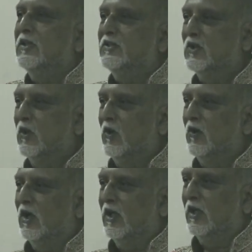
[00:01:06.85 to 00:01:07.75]
So
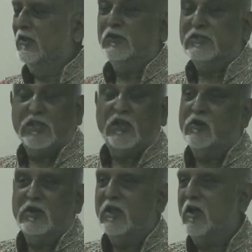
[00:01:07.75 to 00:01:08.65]
those are the
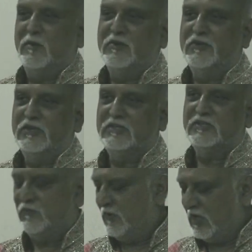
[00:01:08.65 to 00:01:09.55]
only
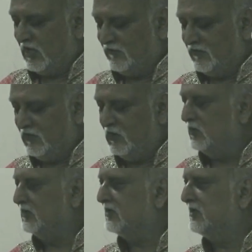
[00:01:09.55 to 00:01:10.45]
commentaries we have
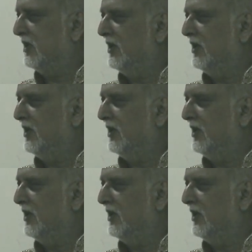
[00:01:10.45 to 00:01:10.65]
used,